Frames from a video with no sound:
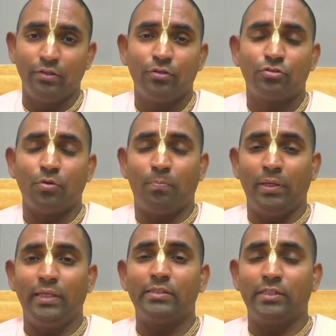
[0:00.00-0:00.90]
So
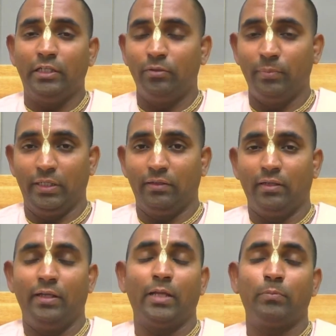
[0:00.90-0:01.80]
please leave me.
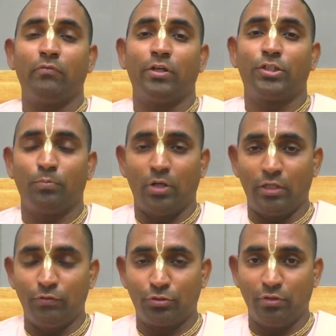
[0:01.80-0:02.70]
Let me worship Lord
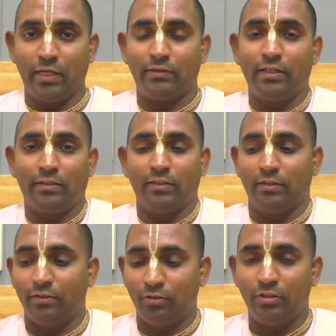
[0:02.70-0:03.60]
Vishnu like
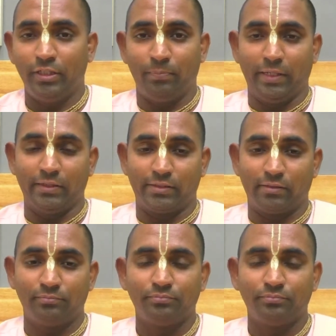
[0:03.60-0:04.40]
that. He prays.